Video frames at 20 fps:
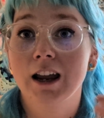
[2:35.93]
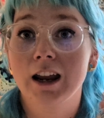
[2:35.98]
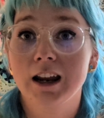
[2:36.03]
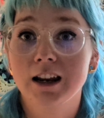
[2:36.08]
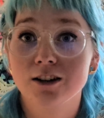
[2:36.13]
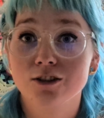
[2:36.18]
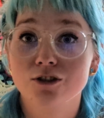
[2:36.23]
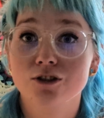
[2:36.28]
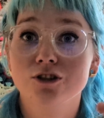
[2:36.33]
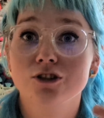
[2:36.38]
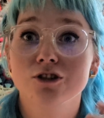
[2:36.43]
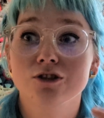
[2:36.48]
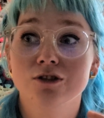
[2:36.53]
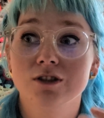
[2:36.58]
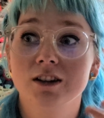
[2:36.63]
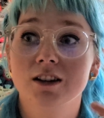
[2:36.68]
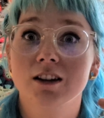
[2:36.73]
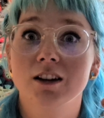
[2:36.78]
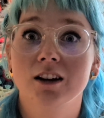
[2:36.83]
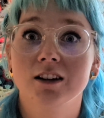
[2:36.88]

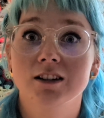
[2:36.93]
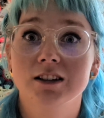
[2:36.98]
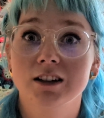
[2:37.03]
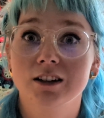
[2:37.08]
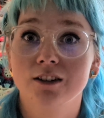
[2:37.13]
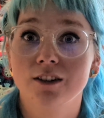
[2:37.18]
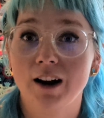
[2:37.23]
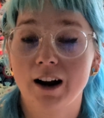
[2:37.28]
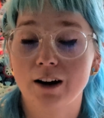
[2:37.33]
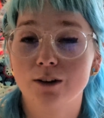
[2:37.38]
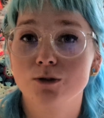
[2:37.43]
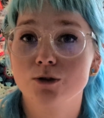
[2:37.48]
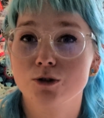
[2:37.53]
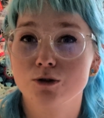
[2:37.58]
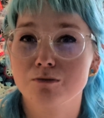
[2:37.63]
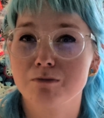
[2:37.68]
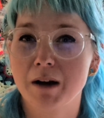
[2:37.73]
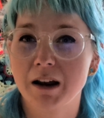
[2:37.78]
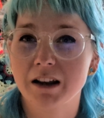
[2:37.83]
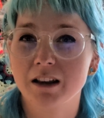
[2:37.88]
introducing the idea of how to
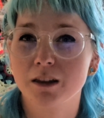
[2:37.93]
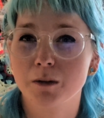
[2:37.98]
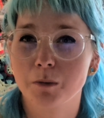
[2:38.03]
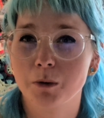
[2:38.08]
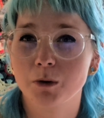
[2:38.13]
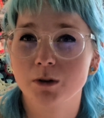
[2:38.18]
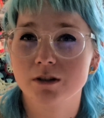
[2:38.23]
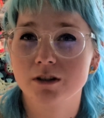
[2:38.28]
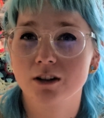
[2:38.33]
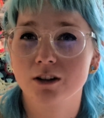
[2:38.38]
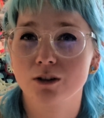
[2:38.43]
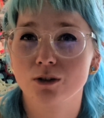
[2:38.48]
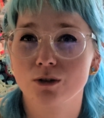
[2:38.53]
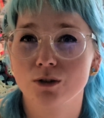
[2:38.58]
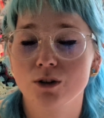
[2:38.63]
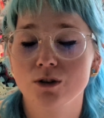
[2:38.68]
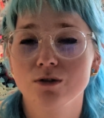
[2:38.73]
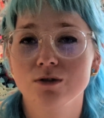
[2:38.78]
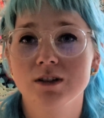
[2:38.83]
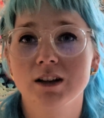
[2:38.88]
make the points that you're
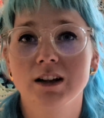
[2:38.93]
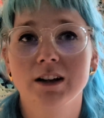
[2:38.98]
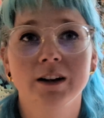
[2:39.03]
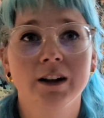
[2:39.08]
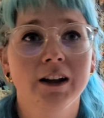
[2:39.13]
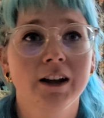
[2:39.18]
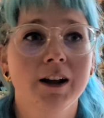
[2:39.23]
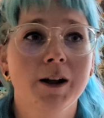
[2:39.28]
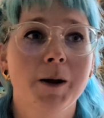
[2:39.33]
using,